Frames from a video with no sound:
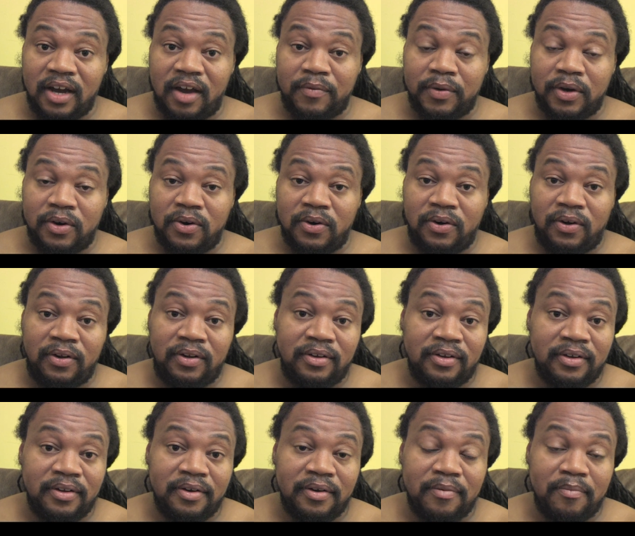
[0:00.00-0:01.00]
I've been
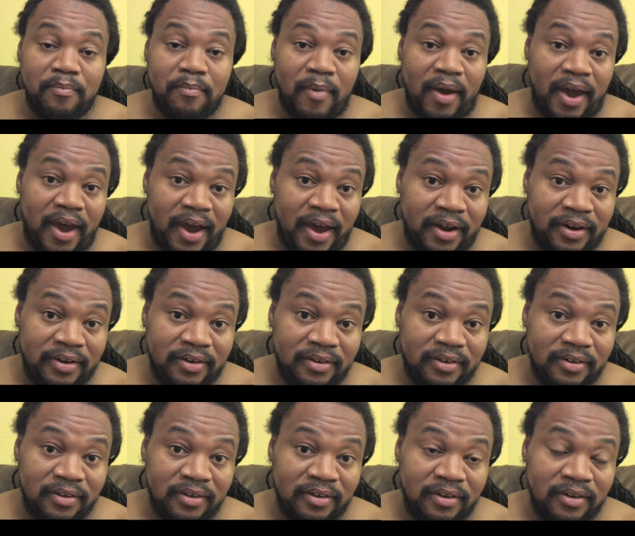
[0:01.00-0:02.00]
called mad.
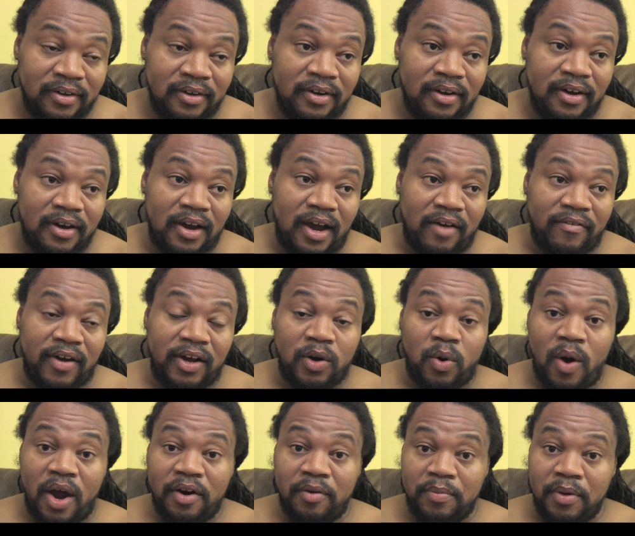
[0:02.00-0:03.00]
I've had
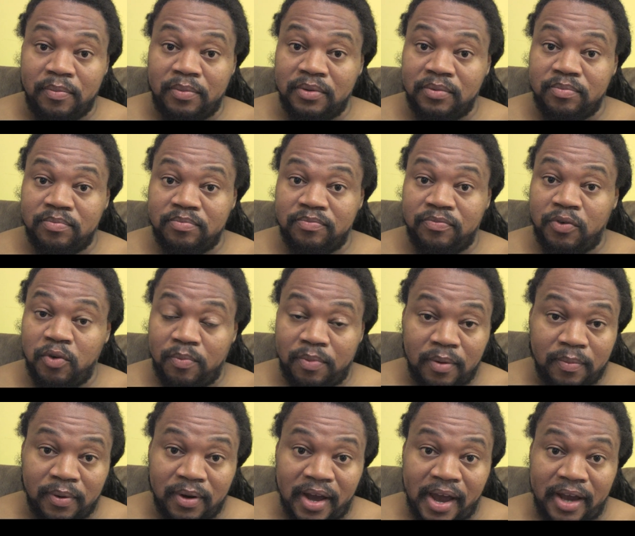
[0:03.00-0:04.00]
quite a few
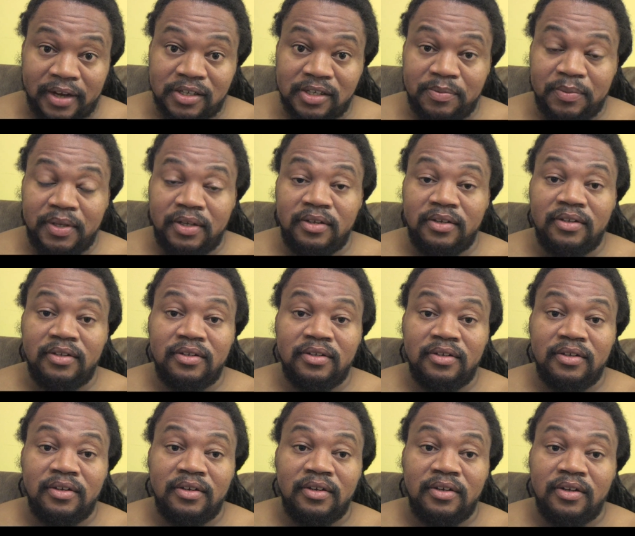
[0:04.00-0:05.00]
people ask me,
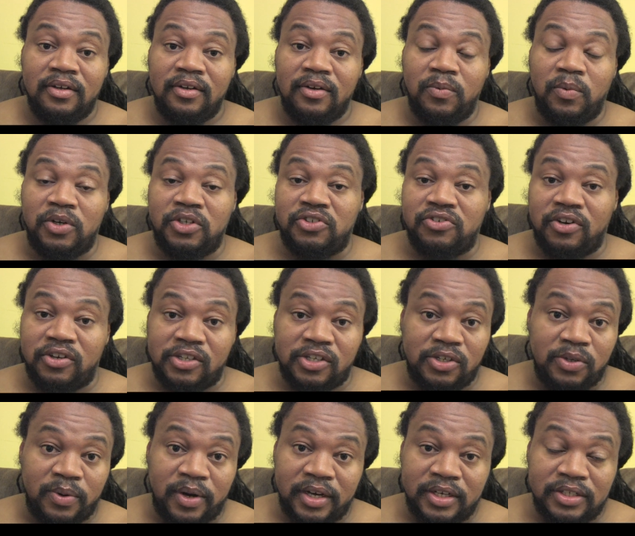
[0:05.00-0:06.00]
what drugs
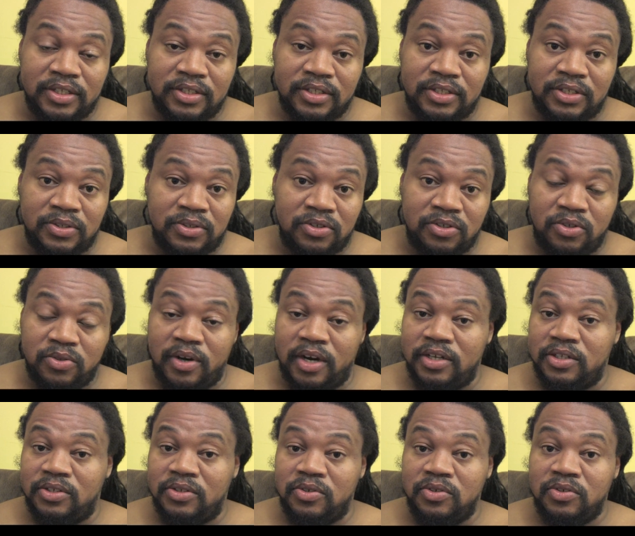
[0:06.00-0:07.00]
do I do? Do
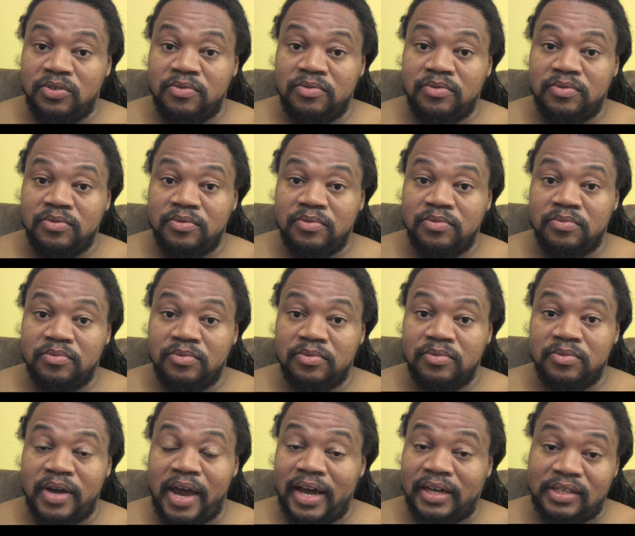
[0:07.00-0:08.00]
I do
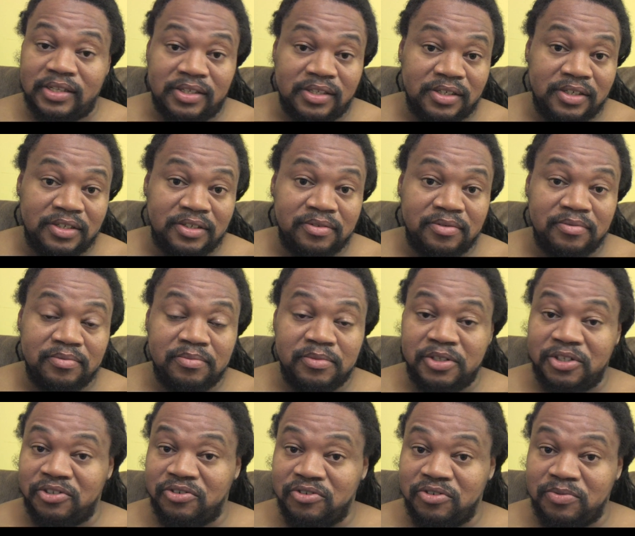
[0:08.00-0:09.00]
acid,
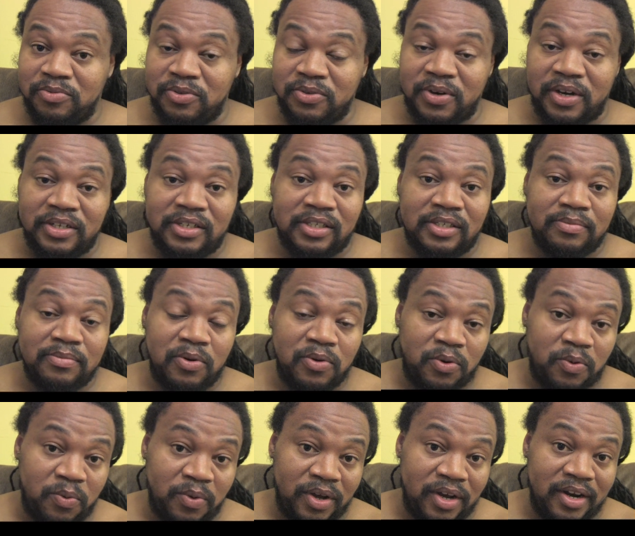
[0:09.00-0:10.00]
mushroom? Do I
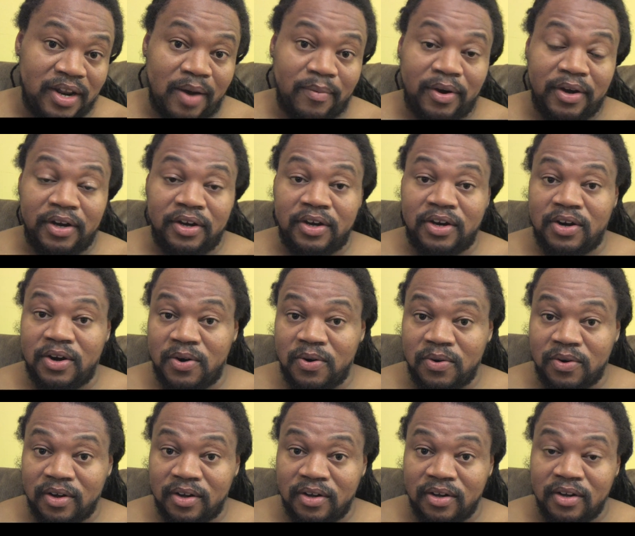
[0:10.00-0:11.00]
smoke weed? Am I on
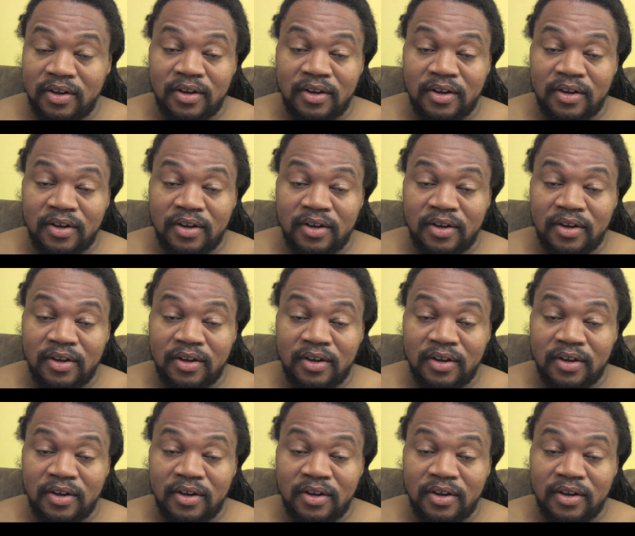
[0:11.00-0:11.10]
coke?